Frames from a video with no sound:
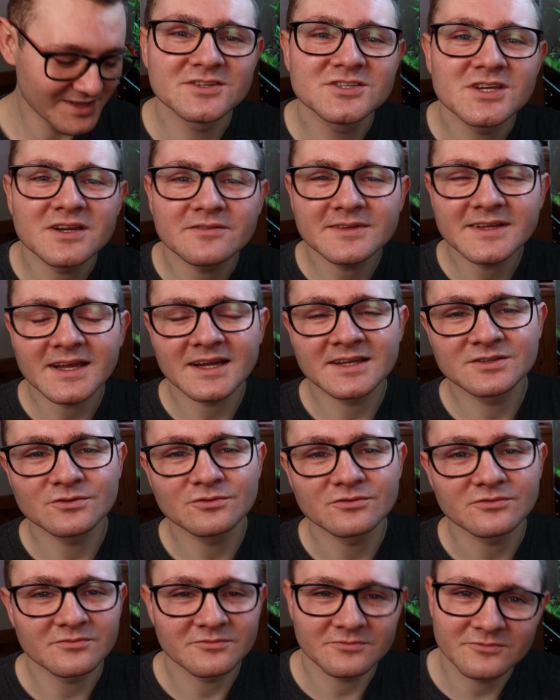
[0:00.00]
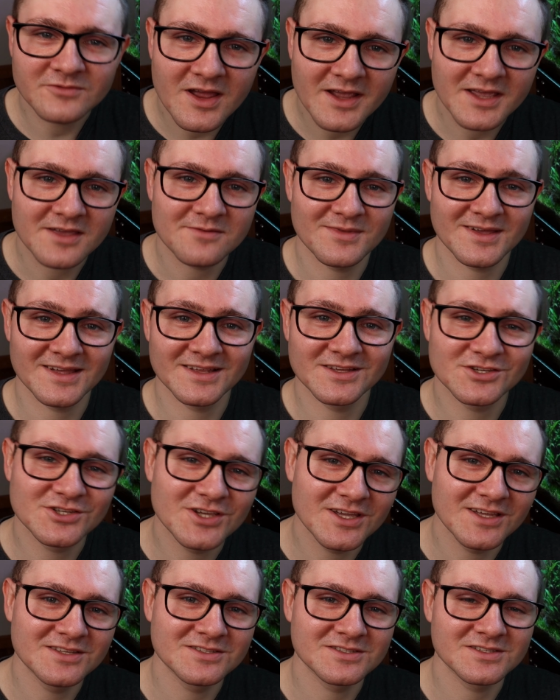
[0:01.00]
And generally I don't recommend
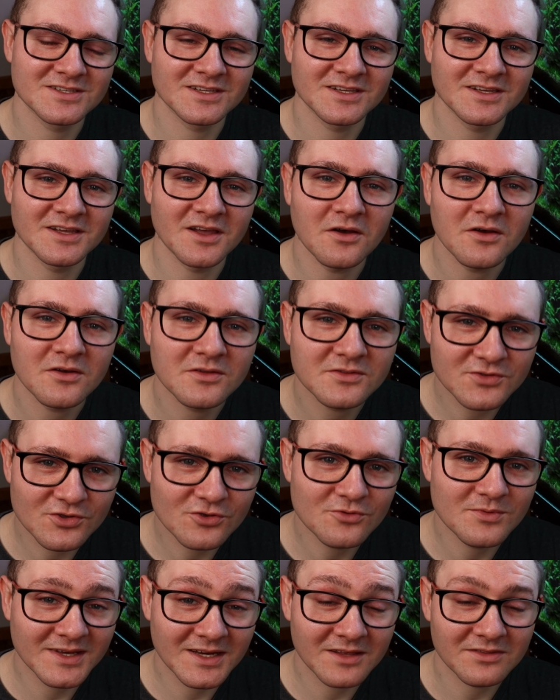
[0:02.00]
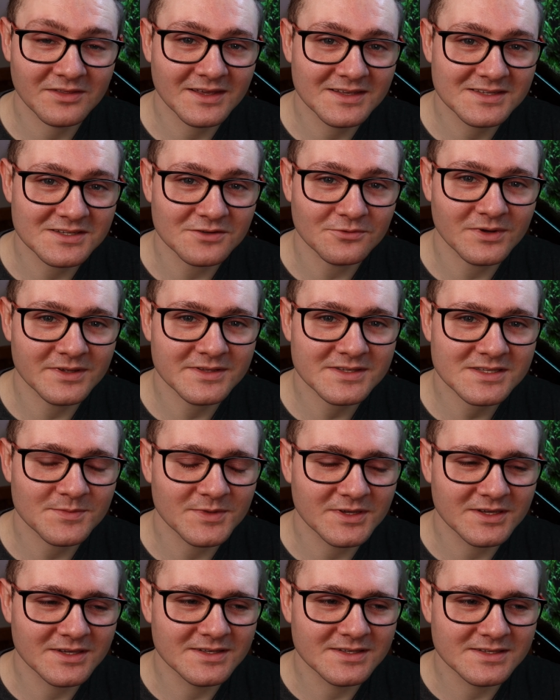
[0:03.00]
changing too many things at once
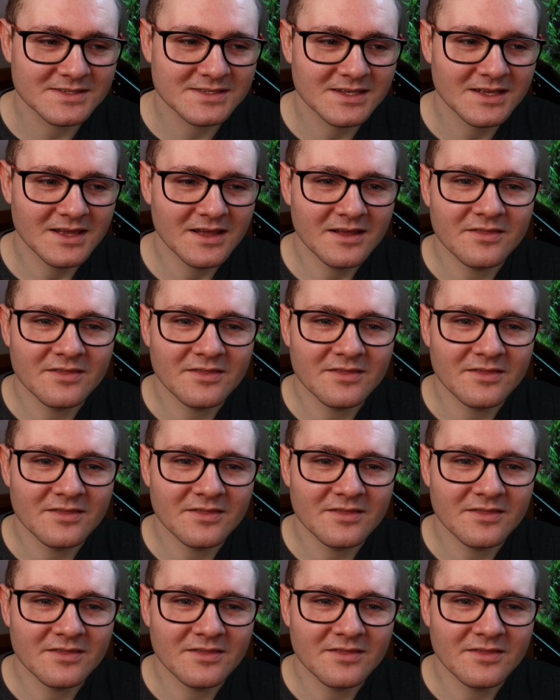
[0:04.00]
because